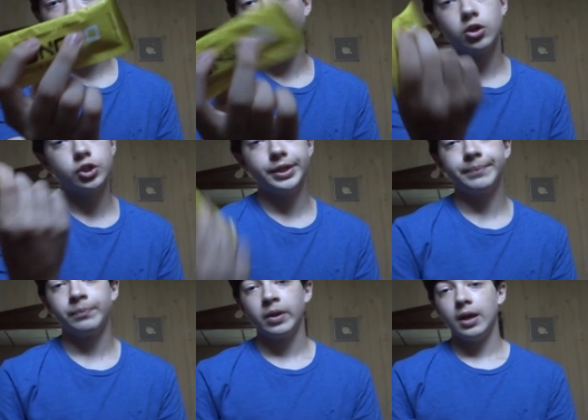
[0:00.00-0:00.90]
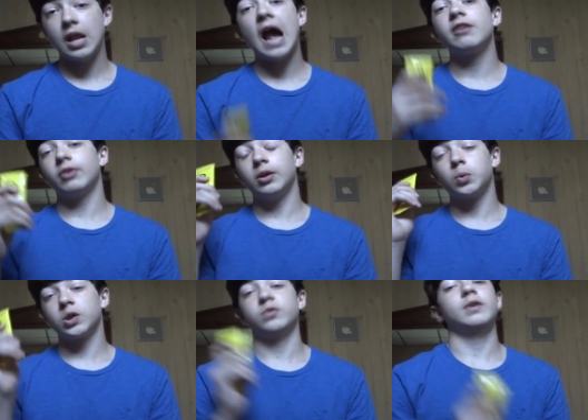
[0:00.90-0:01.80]
energy, and I think it
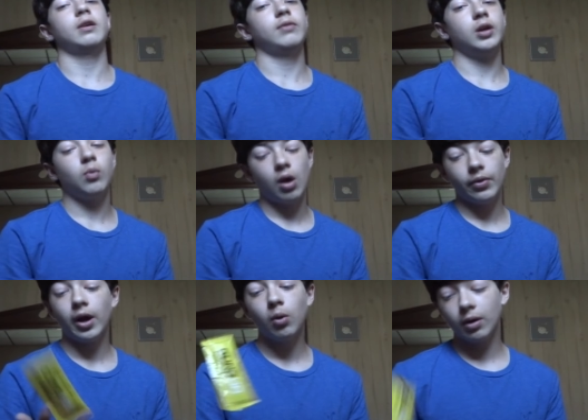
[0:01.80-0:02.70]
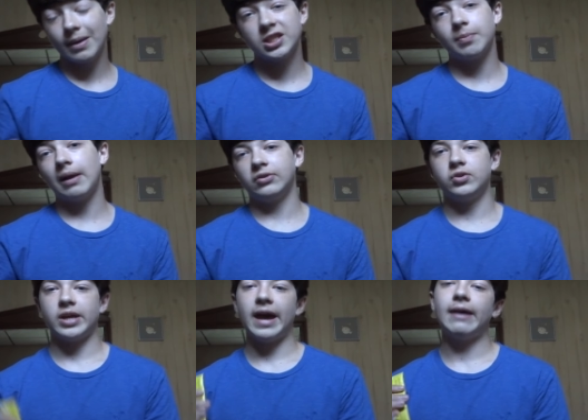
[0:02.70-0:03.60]
works very, very well. They are one of my
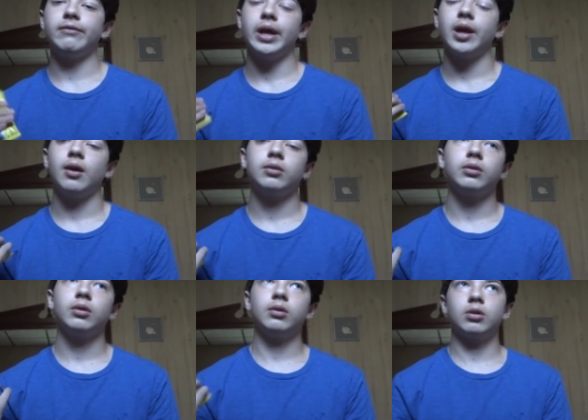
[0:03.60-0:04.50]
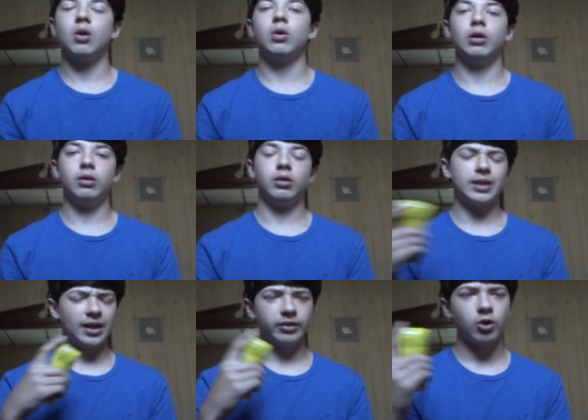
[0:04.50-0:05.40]
sponsors. I have a, a code, it,
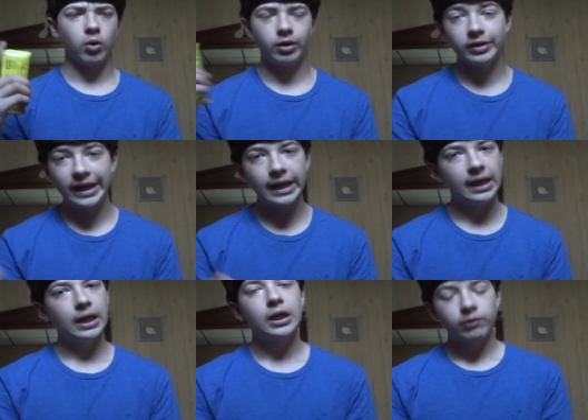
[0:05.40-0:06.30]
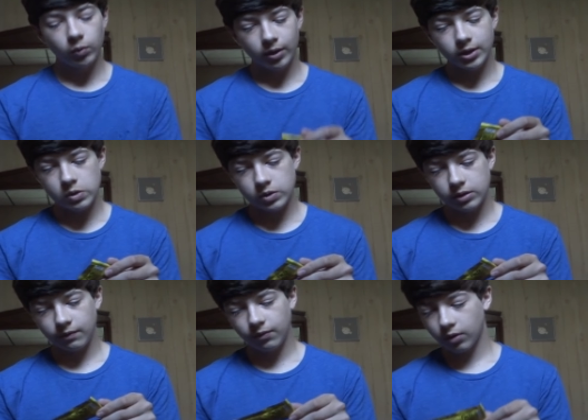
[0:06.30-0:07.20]
not a code, a link if you want to use
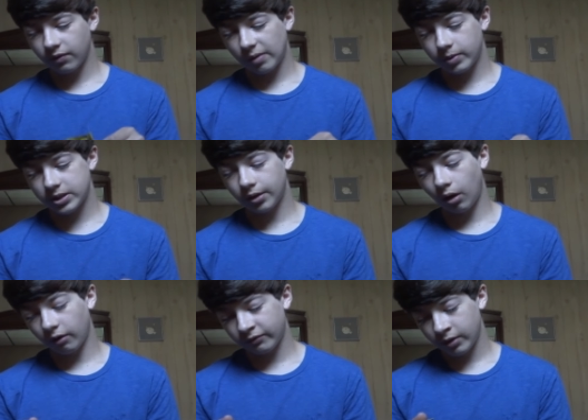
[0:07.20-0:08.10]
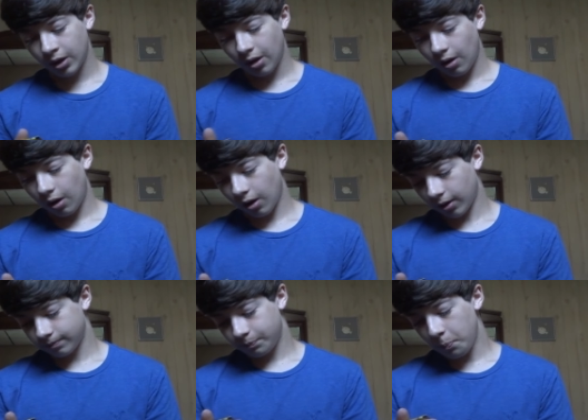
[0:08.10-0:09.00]
it for 5% off,
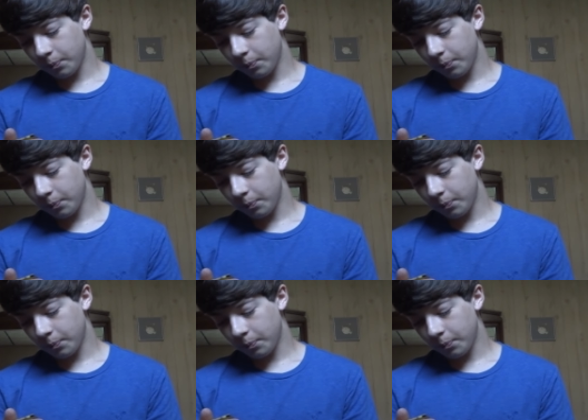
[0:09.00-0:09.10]
um,